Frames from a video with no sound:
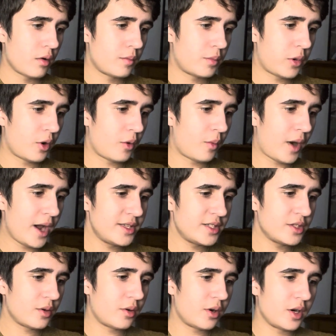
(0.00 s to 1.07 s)
Bro, why is it
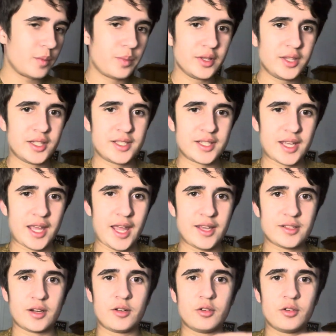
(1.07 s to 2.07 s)
so hard to put this case on?